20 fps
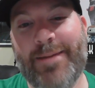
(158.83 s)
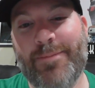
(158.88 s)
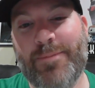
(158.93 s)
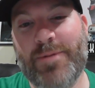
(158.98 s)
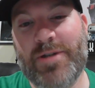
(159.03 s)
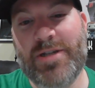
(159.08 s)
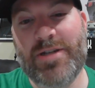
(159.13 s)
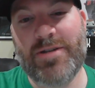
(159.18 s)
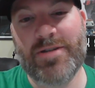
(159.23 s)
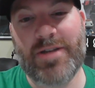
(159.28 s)

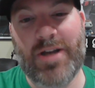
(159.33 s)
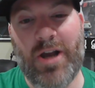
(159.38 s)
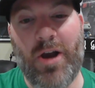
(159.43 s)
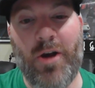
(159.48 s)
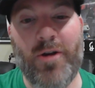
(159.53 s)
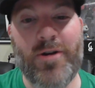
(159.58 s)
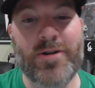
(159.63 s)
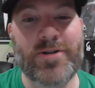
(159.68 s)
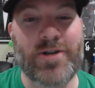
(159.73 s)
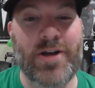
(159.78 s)
she's like,
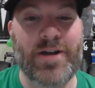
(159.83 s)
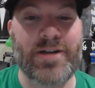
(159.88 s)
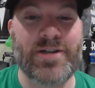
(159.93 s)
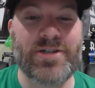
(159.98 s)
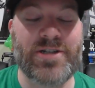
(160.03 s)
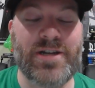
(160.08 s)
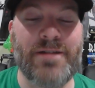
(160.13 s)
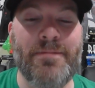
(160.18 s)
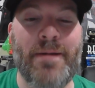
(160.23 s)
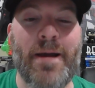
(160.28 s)
oh, you're talking
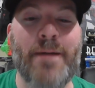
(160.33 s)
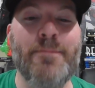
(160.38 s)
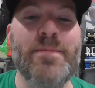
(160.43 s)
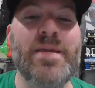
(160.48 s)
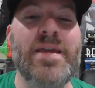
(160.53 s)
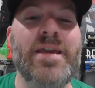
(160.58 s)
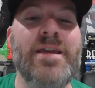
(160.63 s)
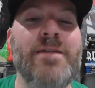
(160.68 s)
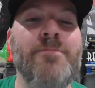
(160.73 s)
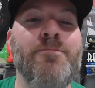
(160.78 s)
shit about
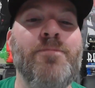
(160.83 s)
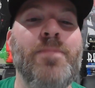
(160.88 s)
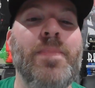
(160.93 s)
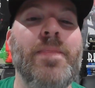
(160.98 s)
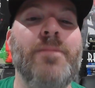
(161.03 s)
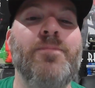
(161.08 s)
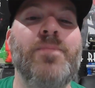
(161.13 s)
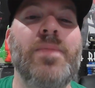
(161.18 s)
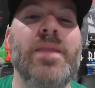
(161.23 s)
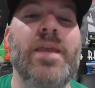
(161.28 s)
me.
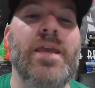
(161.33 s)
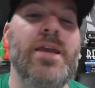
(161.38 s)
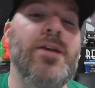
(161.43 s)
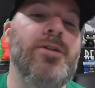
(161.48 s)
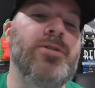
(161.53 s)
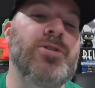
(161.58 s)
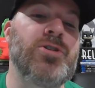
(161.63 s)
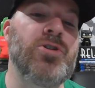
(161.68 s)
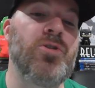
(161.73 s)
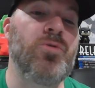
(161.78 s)
He
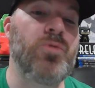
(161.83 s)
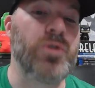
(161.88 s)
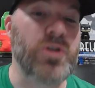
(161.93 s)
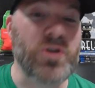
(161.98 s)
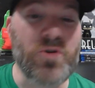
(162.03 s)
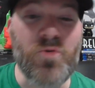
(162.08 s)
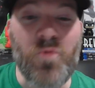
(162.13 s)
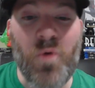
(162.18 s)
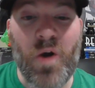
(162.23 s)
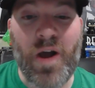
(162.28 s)
goes, you know, well,
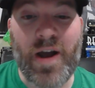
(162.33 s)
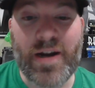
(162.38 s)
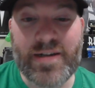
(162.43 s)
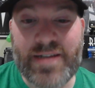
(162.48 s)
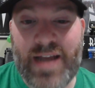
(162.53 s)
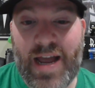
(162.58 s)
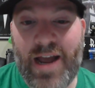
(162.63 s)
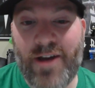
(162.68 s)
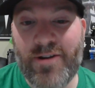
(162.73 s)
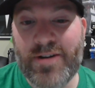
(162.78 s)
you
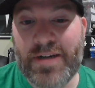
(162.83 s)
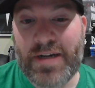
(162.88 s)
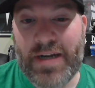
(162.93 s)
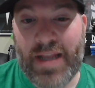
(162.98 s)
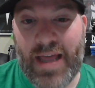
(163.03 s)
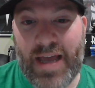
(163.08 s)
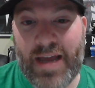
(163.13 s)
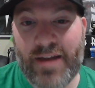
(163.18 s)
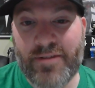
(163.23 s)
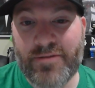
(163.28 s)
walked out and
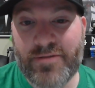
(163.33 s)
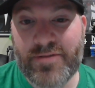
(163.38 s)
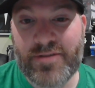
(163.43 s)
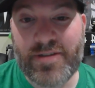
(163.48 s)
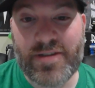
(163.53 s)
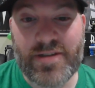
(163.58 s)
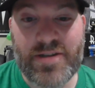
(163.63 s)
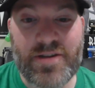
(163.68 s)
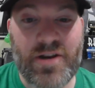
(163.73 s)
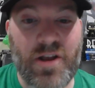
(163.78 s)

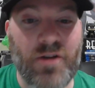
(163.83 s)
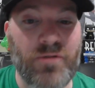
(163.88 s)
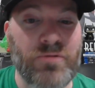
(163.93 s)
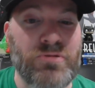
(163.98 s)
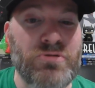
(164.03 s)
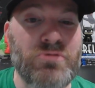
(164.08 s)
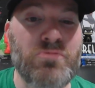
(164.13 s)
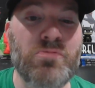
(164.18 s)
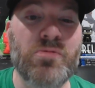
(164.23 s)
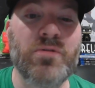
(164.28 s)
left, you know,
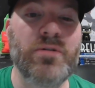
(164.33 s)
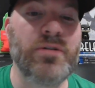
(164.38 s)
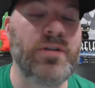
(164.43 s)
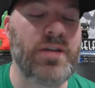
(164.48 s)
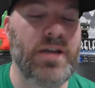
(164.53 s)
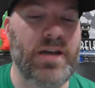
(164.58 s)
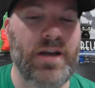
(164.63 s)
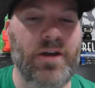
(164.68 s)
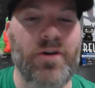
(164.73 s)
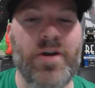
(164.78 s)
you
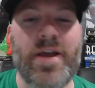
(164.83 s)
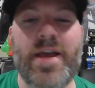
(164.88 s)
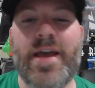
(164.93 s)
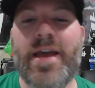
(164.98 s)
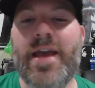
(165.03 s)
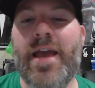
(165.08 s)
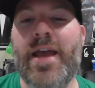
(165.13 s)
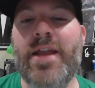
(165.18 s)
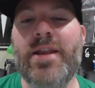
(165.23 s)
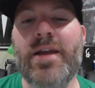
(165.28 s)
know,
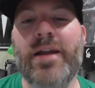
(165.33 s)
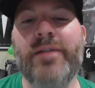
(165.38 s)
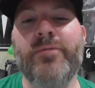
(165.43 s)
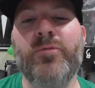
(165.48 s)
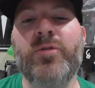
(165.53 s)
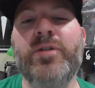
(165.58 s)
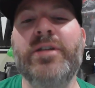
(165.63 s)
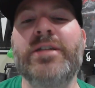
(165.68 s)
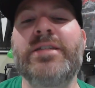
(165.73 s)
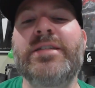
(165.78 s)
and none of
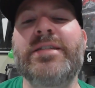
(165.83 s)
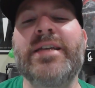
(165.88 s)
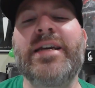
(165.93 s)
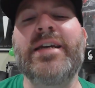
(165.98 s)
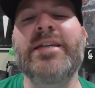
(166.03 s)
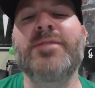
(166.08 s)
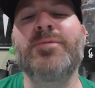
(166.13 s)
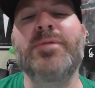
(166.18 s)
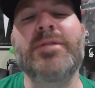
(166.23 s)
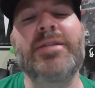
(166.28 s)
them really
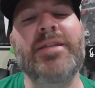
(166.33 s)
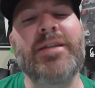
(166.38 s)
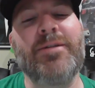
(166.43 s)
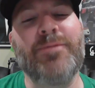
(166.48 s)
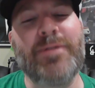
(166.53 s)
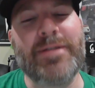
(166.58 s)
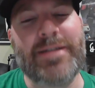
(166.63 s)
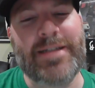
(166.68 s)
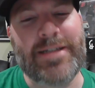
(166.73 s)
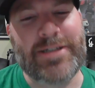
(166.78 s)
says
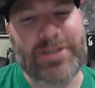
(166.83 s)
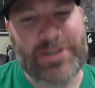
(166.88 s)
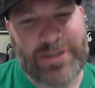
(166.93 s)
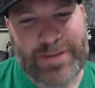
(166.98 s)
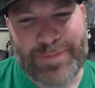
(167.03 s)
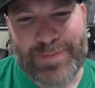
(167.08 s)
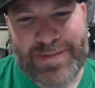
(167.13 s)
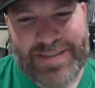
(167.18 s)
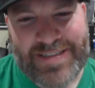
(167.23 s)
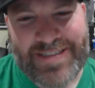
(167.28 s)
what they
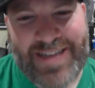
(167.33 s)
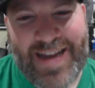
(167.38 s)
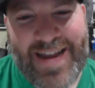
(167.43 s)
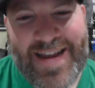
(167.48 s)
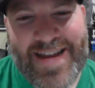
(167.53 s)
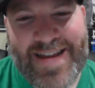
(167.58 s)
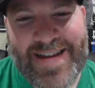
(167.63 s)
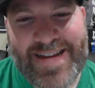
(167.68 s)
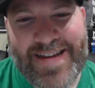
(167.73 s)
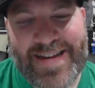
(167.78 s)
should be
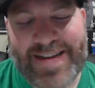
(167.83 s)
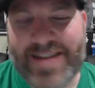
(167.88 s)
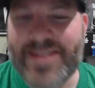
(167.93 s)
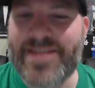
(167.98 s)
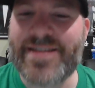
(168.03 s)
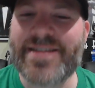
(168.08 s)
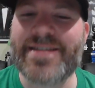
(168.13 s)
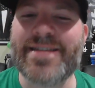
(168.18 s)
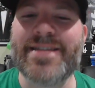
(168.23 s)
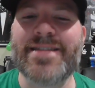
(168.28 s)
saying in
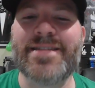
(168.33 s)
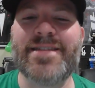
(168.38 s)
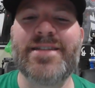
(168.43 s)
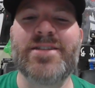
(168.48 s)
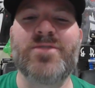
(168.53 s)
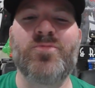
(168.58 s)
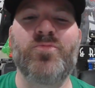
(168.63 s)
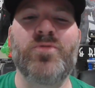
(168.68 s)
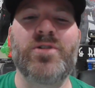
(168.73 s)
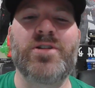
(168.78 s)
this
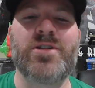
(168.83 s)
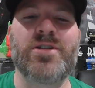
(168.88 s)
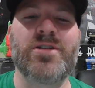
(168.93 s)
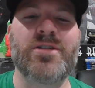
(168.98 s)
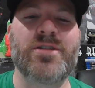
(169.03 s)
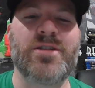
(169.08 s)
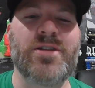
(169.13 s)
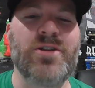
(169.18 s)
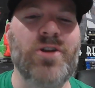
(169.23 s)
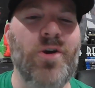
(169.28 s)
instance, which
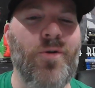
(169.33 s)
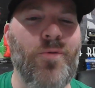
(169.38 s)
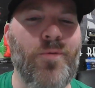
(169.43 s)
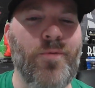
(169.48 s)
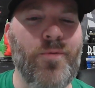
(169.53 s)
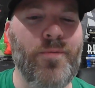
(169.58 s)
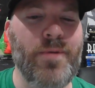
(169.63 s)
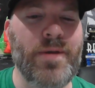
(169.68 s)
is, you know,